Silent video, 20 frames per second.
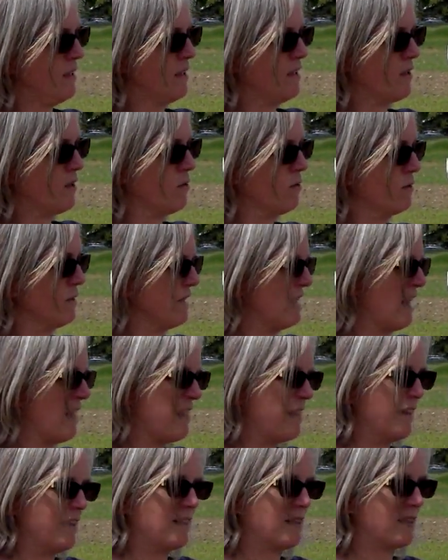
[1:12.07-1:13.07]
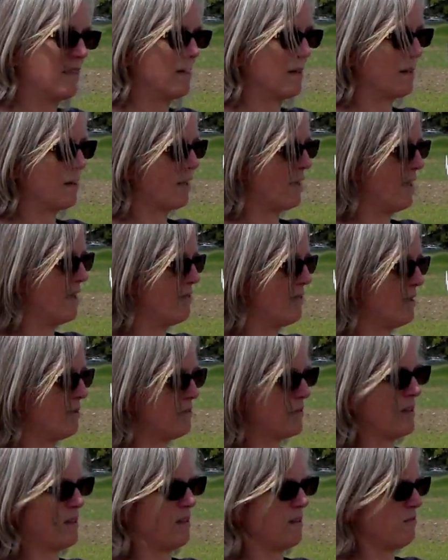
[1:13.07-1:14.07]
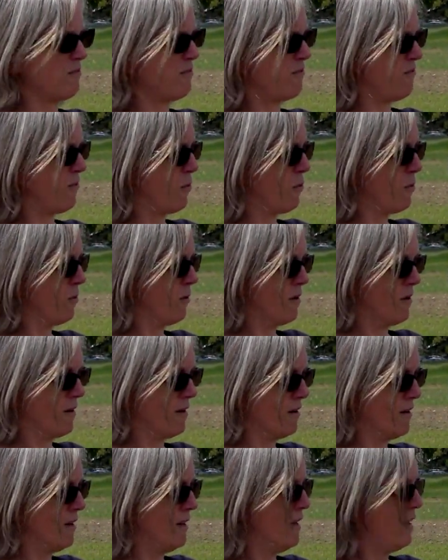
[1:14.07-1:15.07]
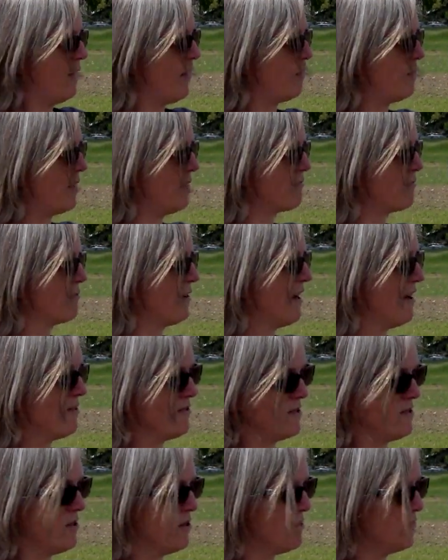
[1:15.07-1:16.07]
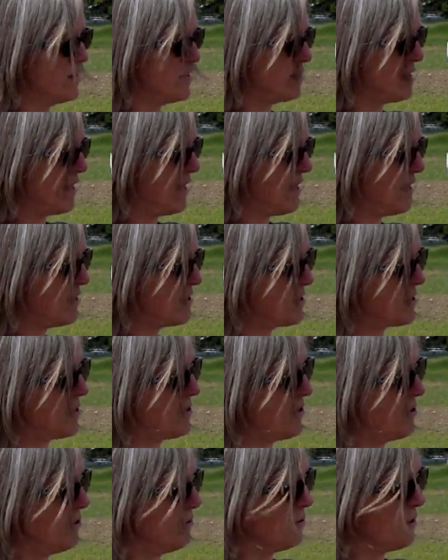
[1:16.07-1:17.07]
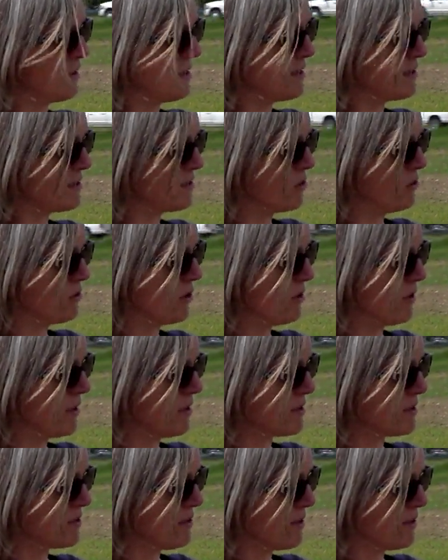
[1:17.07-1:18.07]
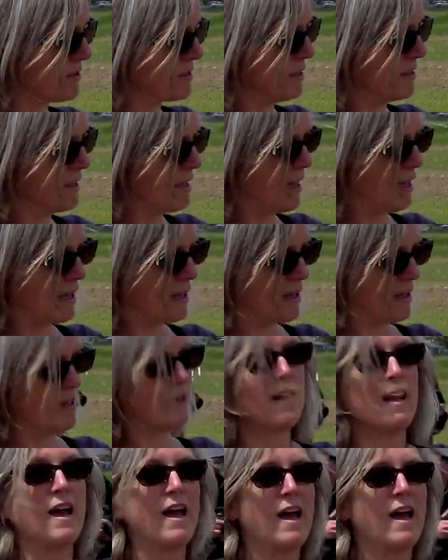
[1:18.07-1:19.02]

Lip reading: Only I think kind of at the 4 above ground node stage, so really too early to start seeing anything.